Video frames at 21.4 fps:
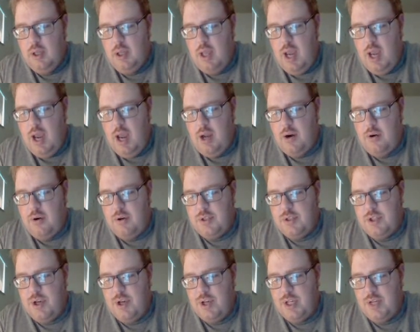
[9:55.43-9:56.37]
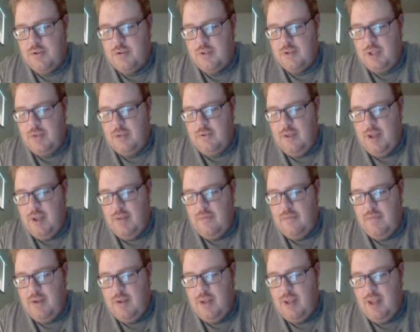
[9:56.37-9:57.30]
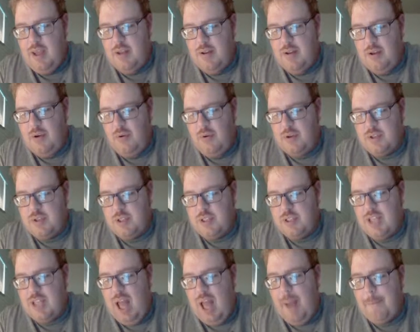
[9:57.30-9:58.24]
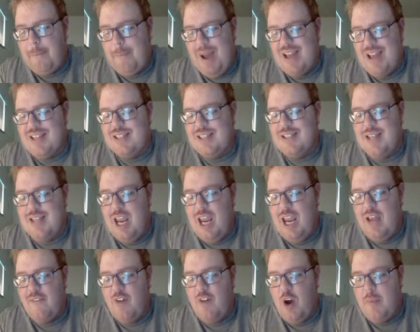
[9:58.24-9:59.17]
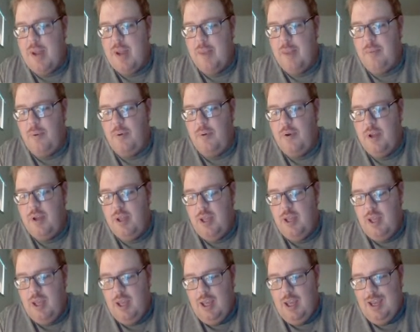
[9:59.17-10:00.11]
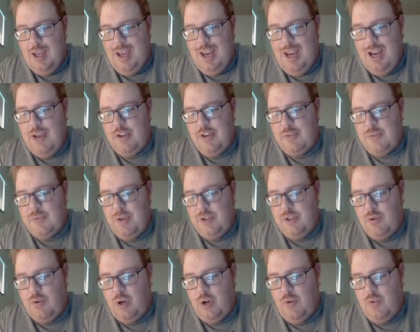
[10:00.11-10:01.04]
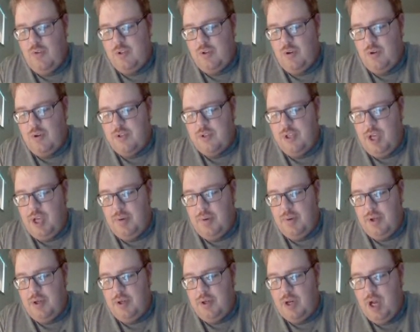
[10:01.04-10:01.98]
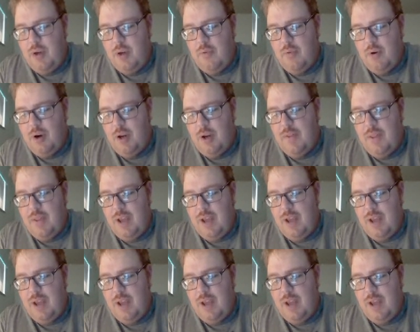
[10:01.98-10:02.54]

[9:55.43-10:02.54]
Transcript: and of course he tried to give his like thing. And Finian, of course, stopped by Snake of all people. He kind of explains the orphans, of course, they go undercover, and they